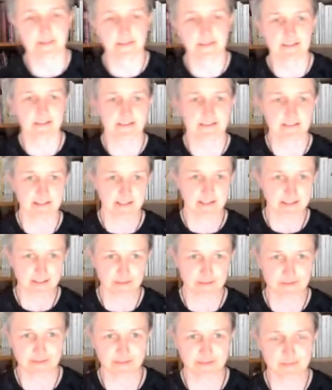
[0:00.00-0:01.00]
title of
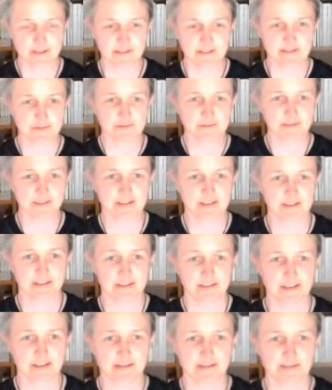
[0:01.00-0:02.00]
my talk
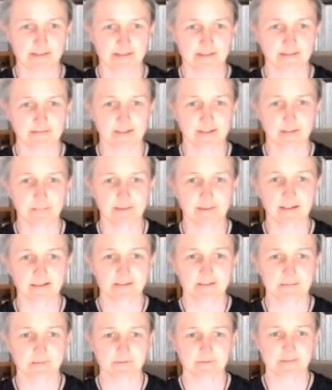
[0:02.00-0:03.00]
is Fumbling
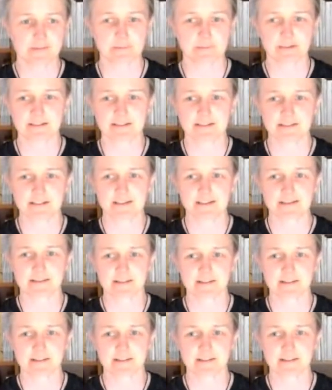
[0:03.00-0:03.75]
Towards Multi-Tenancy.